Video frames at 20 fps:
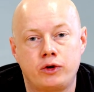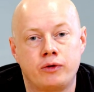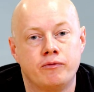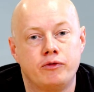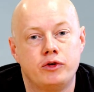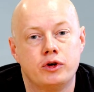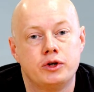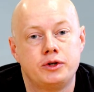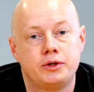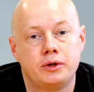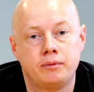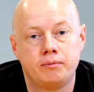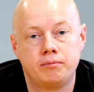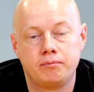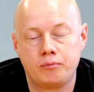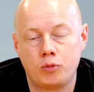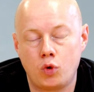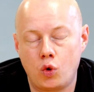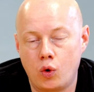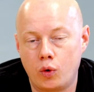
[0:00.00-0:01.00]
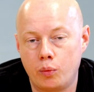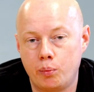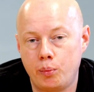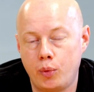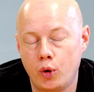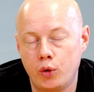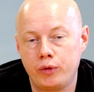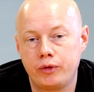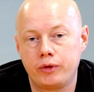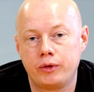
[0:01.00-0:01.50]
infusion or
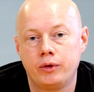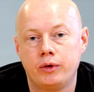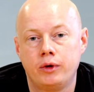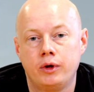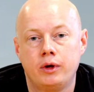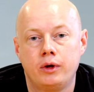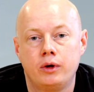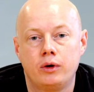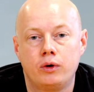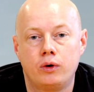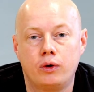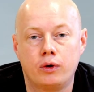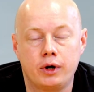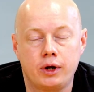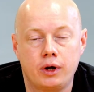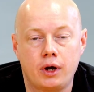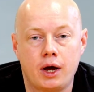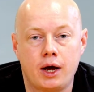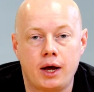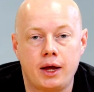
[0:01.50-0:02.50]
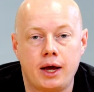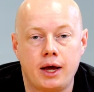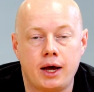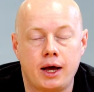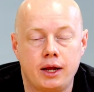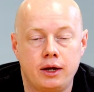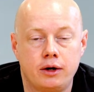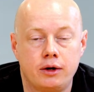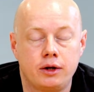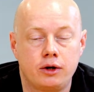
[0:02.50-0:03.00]
both, or
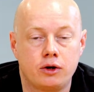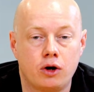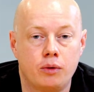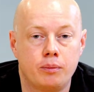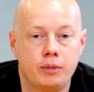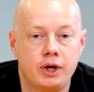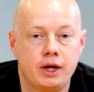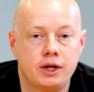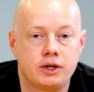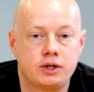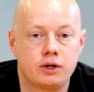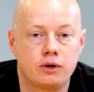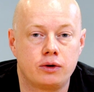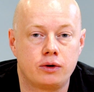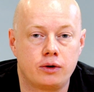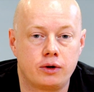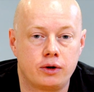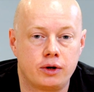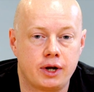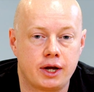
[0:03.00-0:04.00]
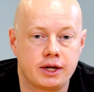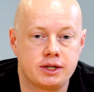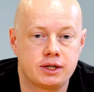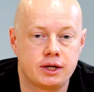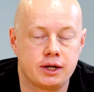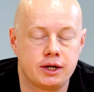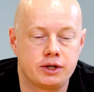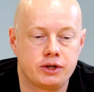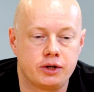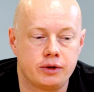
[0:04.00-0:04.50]
either in combination or in
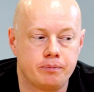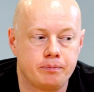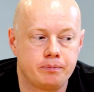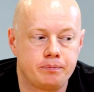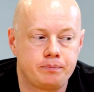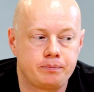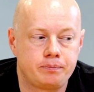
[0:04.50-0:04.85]
isolation.